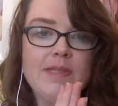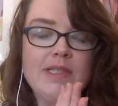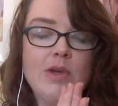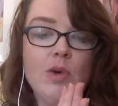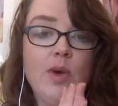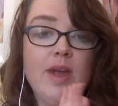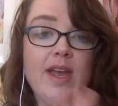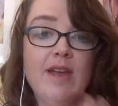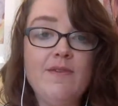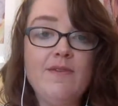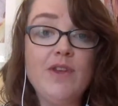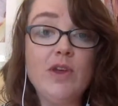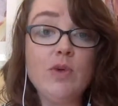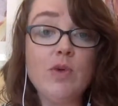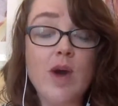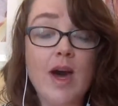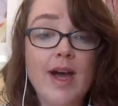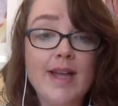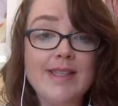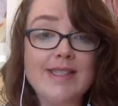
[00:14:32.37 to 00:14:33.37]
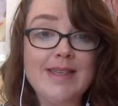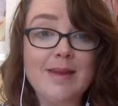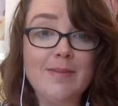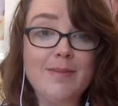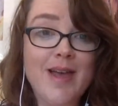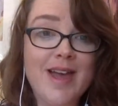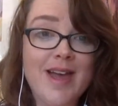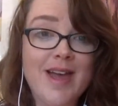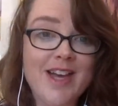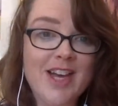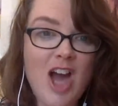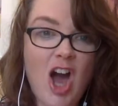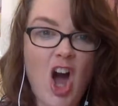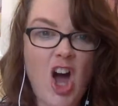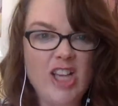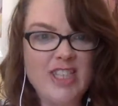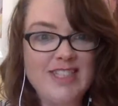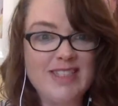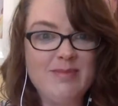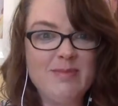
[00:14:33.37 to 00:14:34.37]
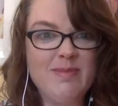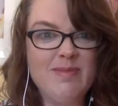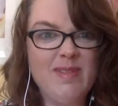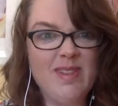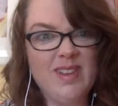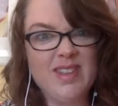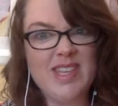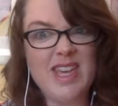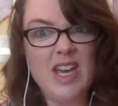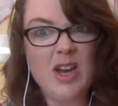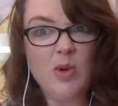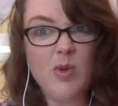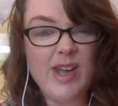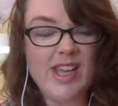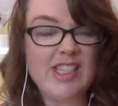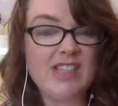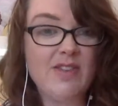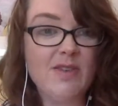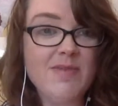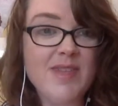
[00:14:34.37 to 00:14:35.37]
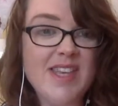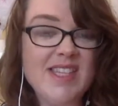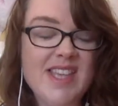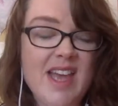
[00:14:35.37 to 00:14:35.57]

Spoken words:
So if you got some awesome takeaways from this,